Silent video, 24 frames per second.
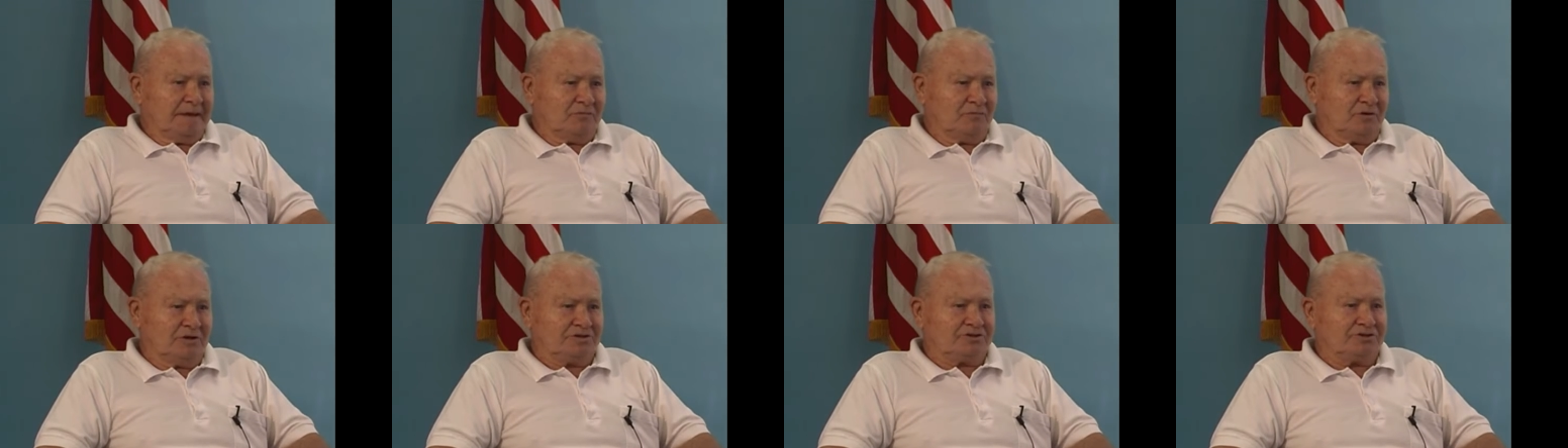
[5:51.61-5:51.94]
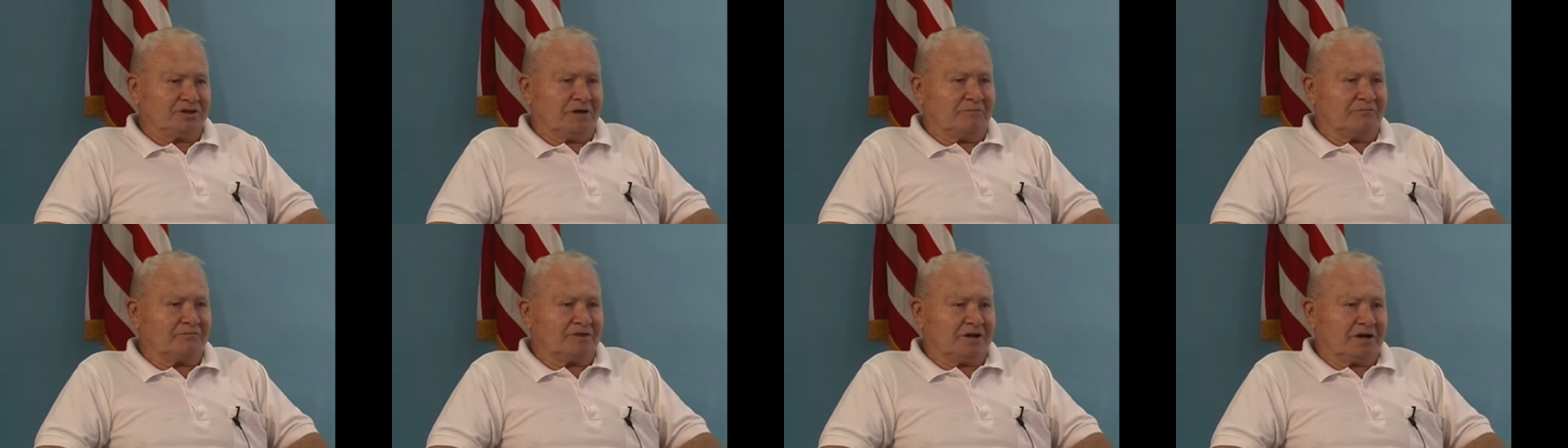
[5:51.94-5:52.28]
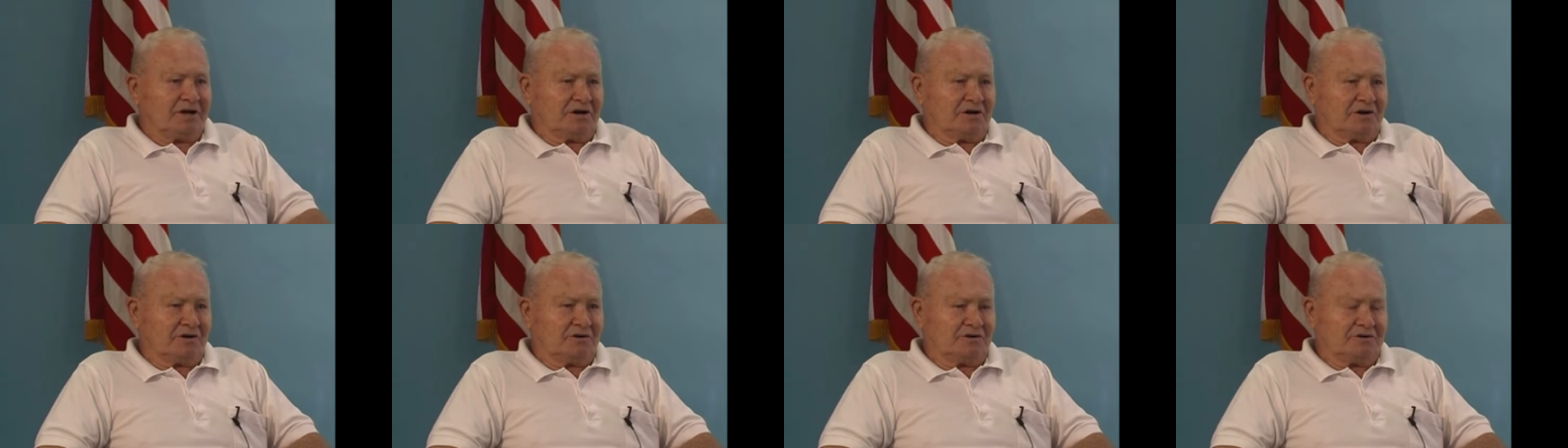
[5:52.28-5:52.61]
We jumped
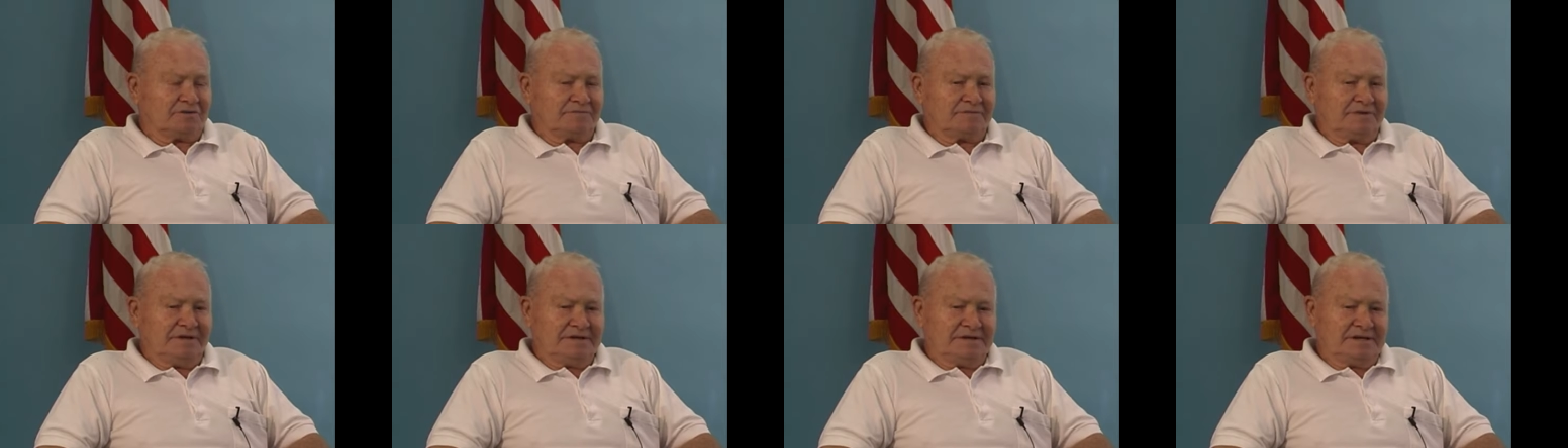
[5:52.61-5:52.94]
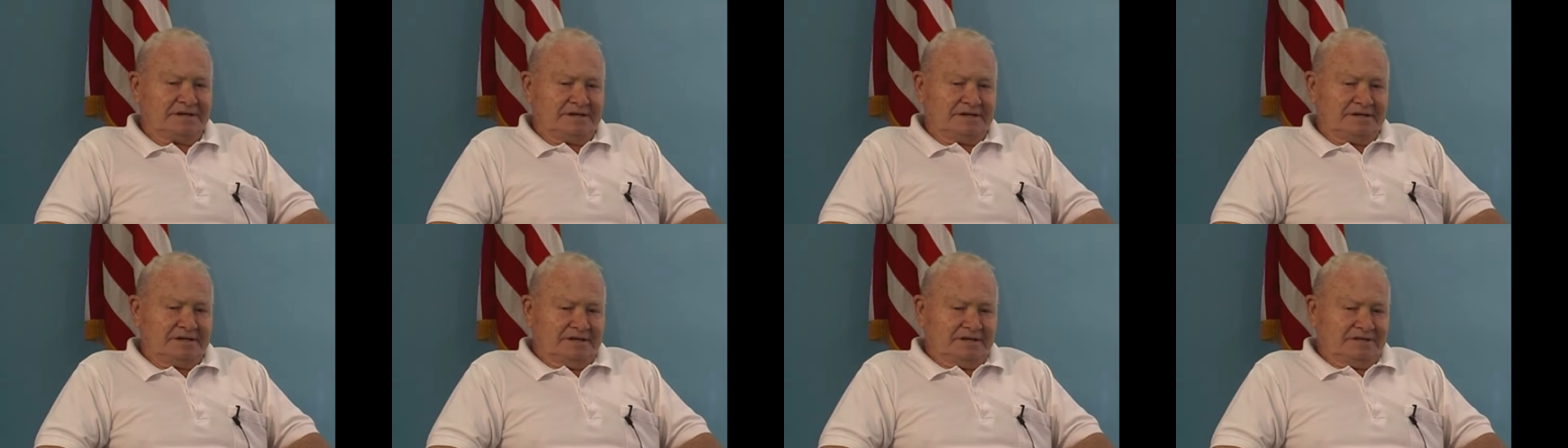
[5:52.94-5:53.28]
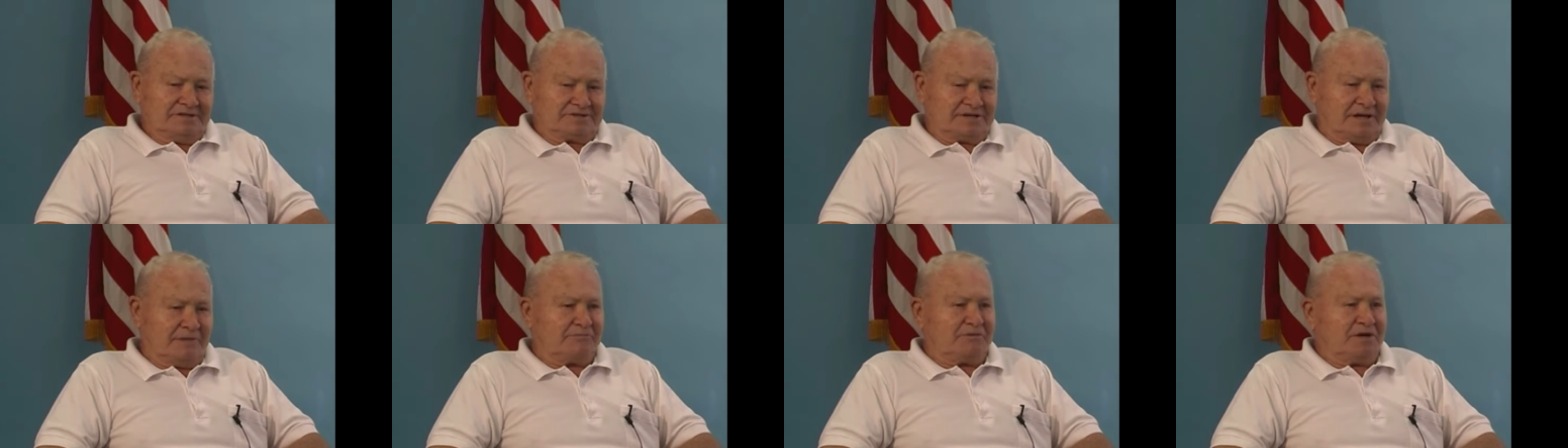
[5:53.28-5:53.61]
there on
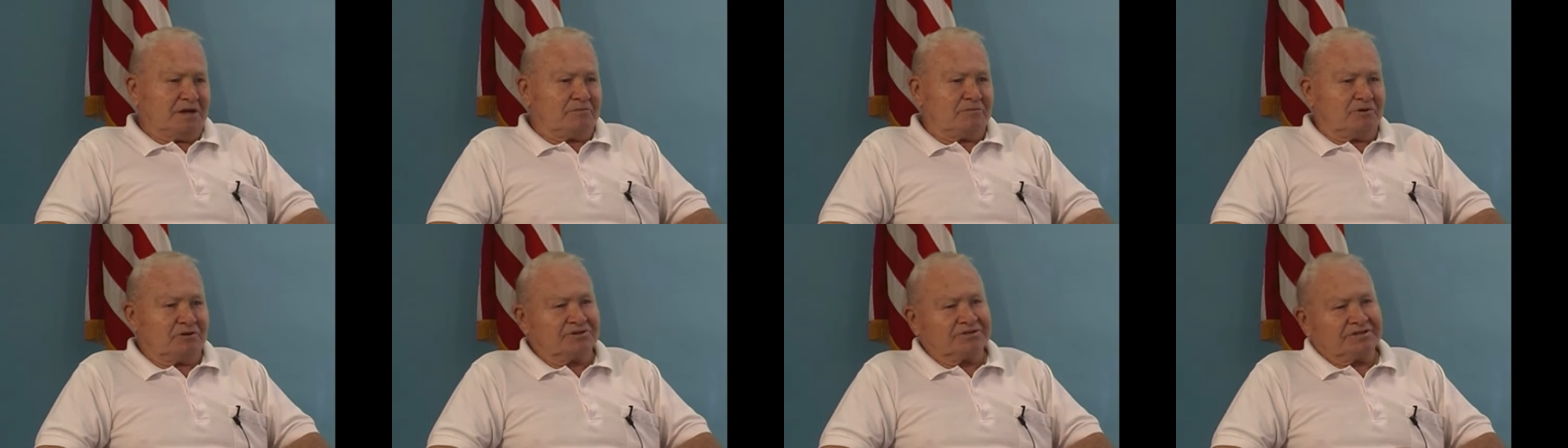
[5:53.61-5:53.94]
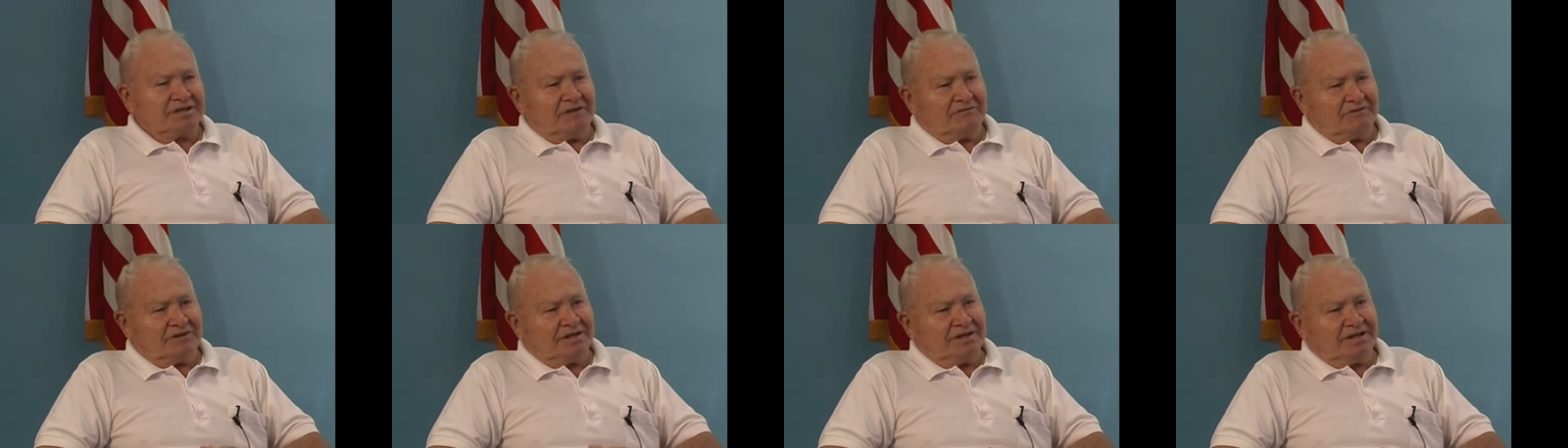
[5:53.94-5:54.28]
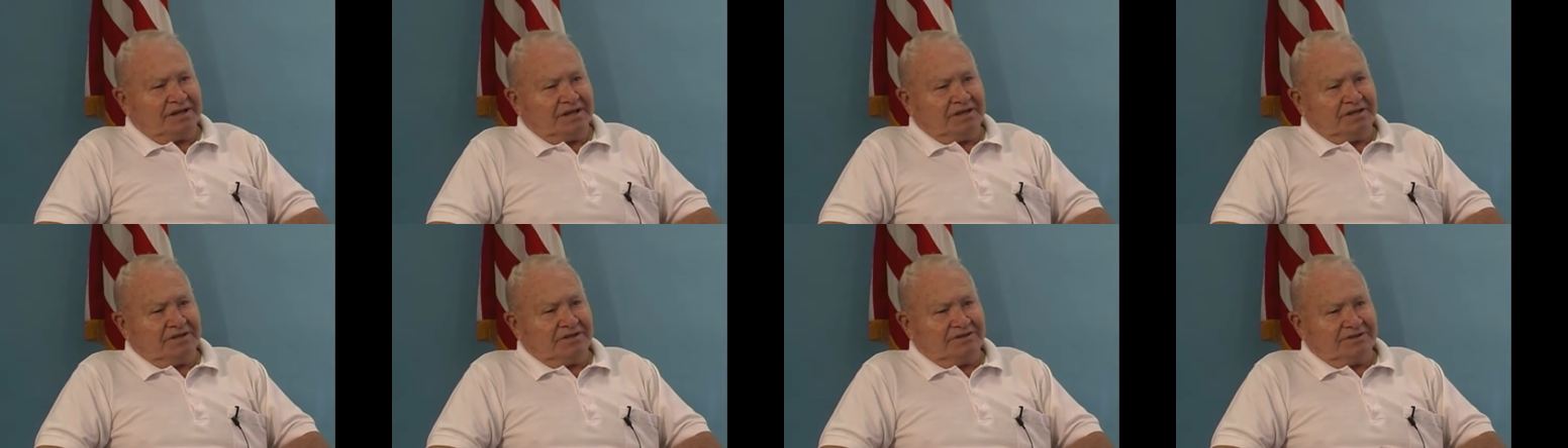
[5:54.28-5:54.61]
September
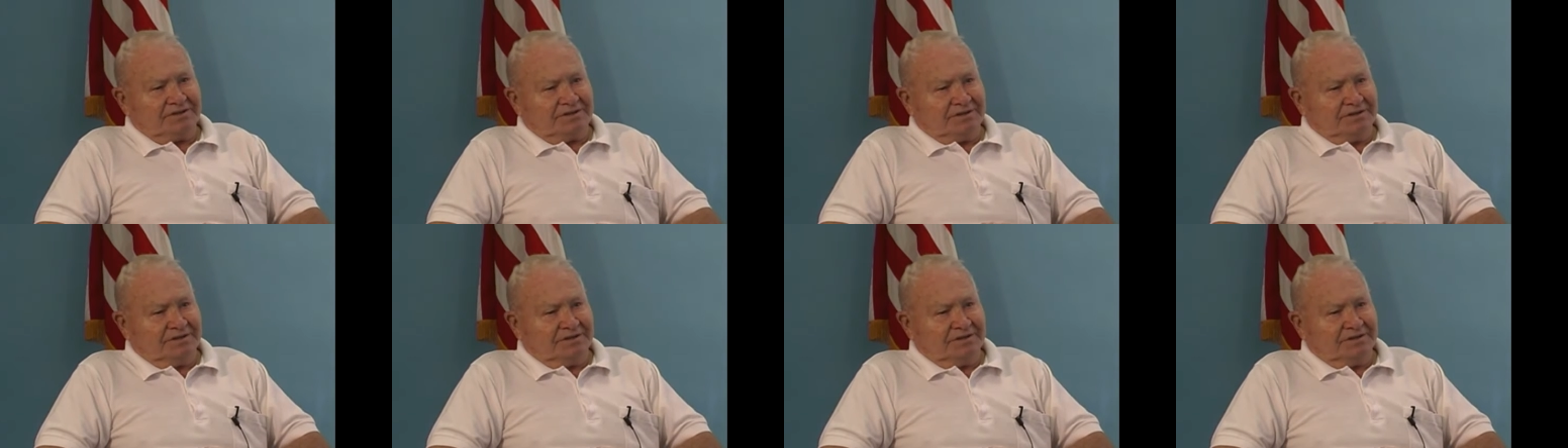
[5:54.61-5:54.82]
17th,